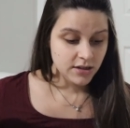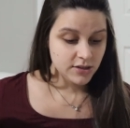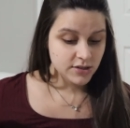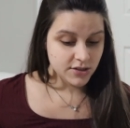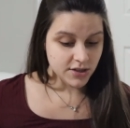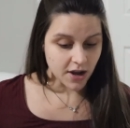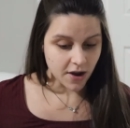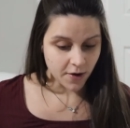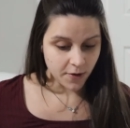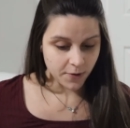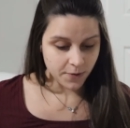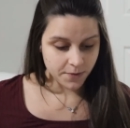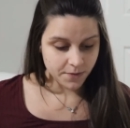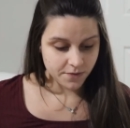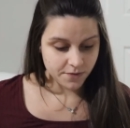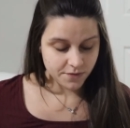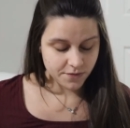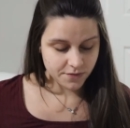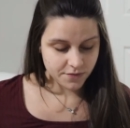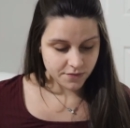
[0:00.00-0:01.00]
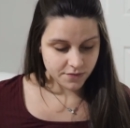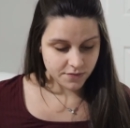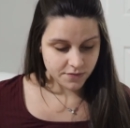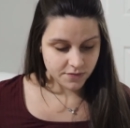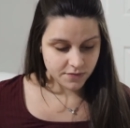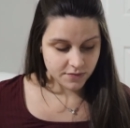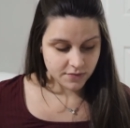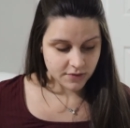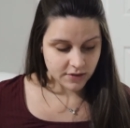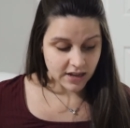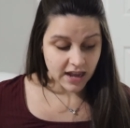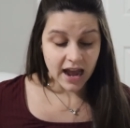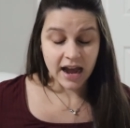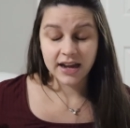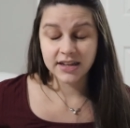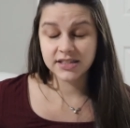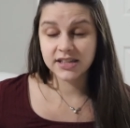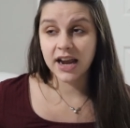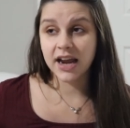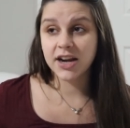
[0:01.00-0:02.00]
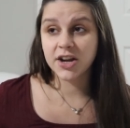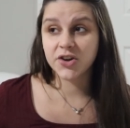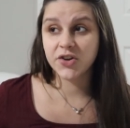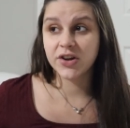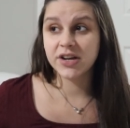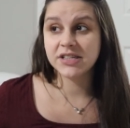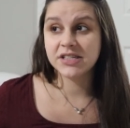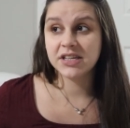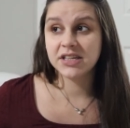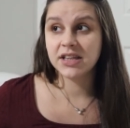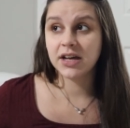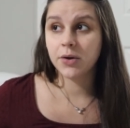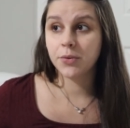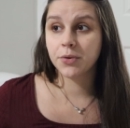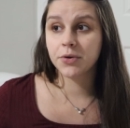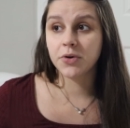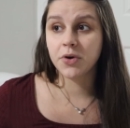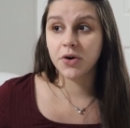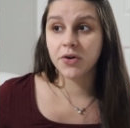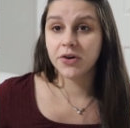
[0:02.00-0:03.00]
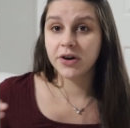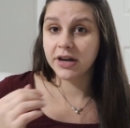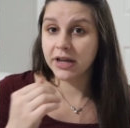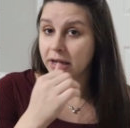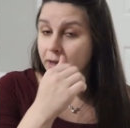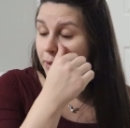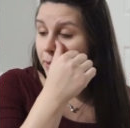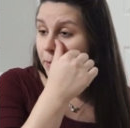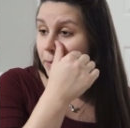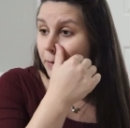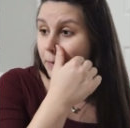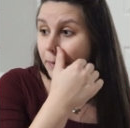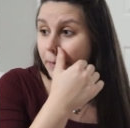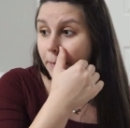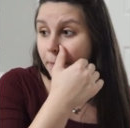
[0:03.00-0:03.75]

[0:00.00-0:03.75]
So, yeah, it's kind of crazy that we're already